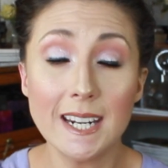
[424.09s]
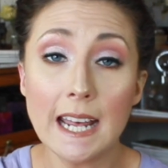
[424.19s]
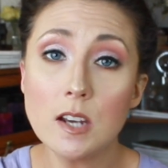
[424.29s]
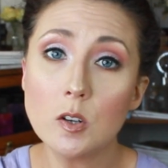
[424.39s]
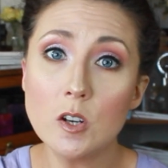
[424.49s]
And
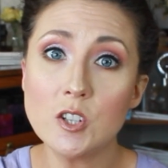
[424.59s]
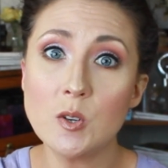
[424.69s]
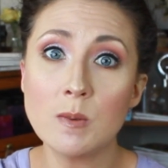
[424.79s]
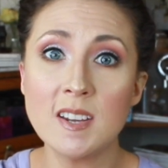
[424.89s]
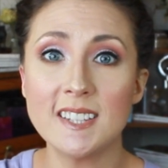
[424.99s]
I encourage you
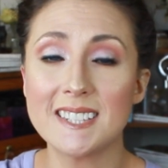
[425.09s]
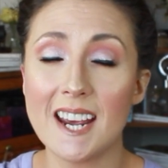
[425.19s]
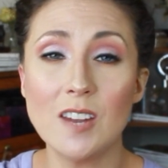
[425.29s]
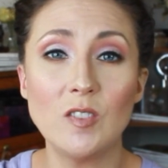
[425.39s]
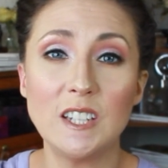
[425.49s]
to make this
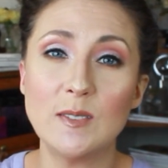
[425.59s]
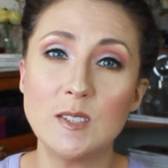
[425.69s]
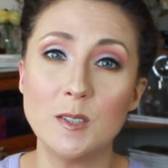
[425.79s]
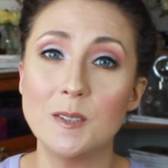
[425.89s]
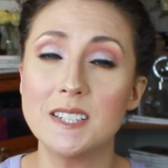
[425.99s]
kind of video
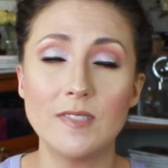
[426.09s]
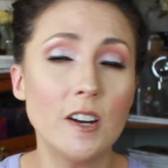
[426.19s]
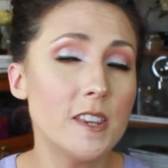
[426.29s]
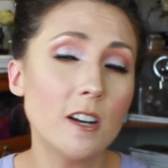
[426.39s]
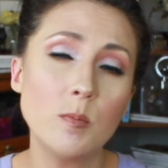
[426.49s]
too. It's
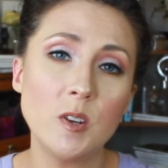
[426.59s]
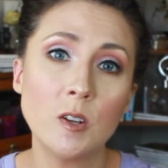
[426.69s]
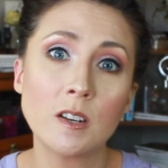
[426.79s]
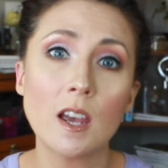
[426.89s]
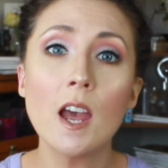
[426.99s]
very
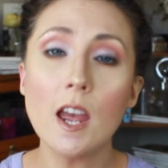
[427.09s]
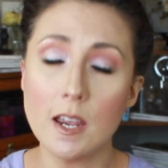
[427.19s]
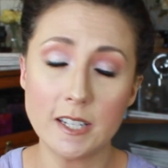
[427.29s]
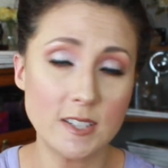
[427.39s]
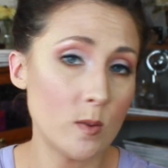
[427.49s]
therapeutic,
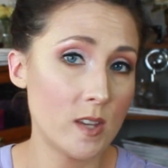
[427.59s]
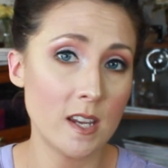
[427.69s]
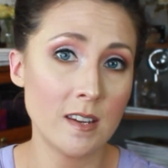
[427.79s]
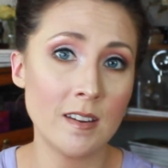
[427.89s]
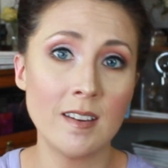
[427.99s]
it gets you
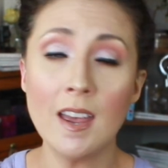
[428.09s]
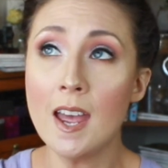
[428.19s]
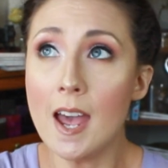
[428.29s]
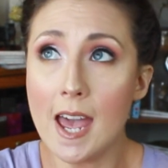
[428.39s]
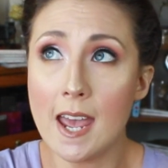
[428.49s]
thinking,
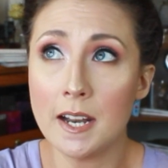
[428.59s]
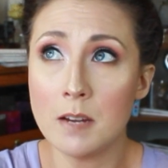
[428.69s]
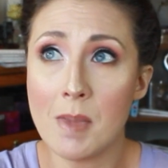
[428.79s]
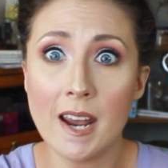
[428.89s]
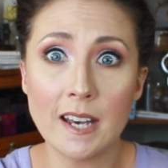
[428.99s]
and
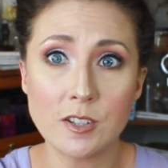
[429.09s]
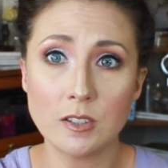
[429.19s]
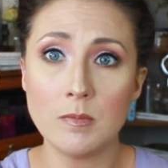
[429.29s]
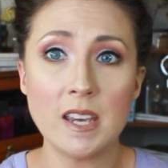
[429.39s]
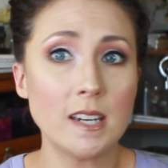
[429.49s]
it might
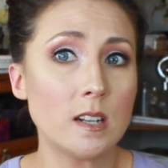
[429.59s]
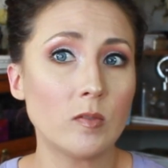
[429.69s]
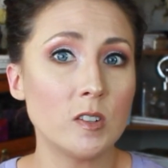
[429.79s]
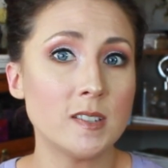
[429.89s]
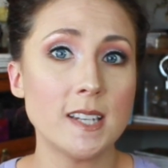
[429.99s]
actually make a
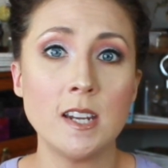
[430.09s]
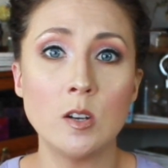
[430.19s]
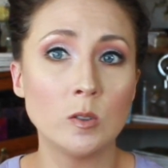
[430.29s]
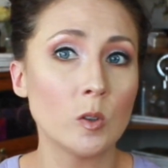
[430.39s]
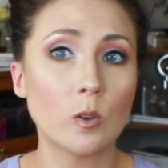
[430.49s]
difference in
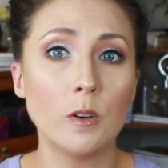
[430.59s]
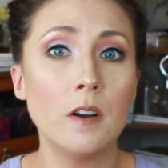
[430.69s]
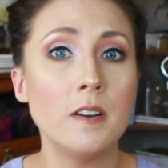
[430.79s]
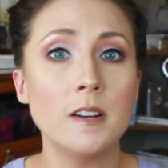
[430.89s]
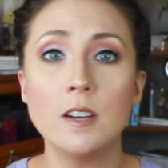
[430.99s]
your local
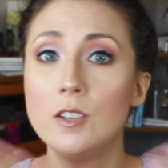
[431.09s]
area.